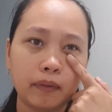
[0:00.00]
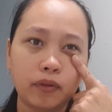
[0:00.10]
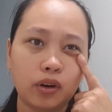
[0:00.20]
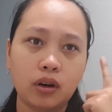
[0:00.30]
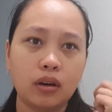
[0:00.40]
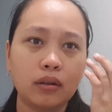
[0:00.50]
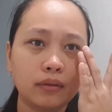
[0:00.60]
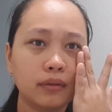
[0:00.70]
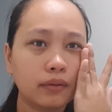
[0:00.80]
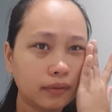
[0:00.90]
for
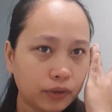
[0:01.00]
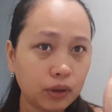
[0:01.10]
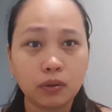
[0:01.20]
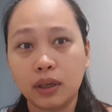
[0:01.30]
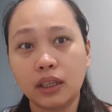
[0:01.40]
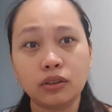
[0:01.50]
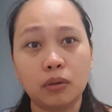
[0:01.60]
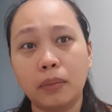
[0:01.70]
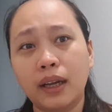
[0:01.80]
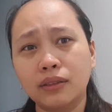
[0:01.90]
a few weeks
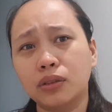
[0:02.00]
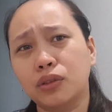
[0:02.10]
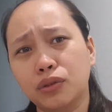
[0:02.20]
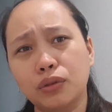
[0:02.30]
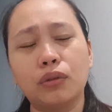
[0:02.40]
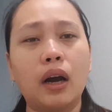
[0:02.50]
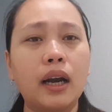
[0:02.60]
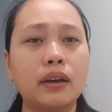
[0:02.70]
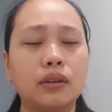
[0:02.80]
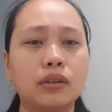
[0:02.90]
or months or two.
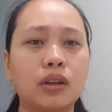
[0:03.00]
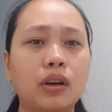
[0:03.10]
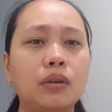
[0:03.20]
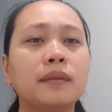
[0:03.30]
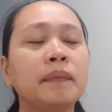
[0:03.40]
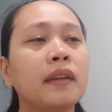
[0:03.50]
I don't know.